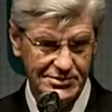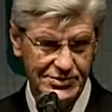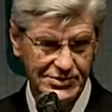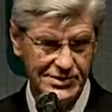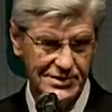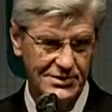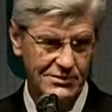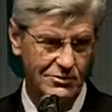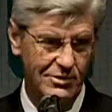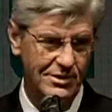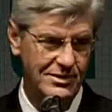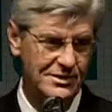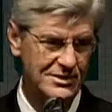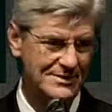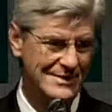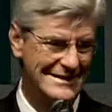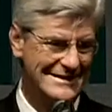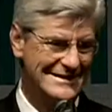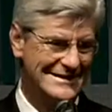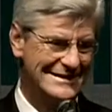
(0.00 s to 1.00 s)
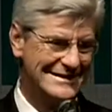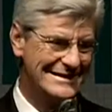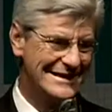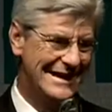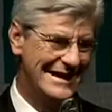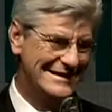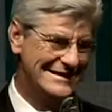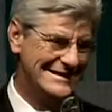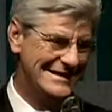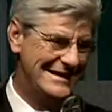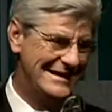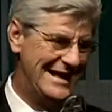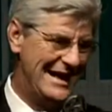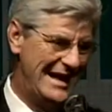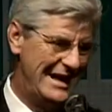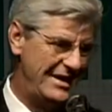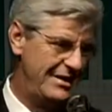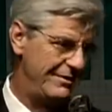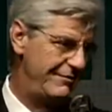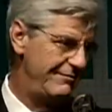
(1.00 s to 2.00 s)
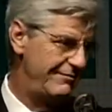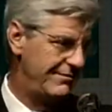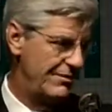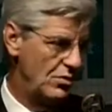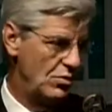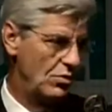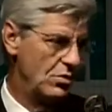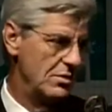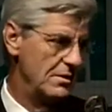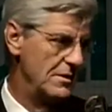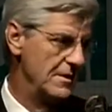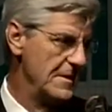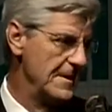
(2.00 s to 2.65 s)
Center, where he's been since 1984.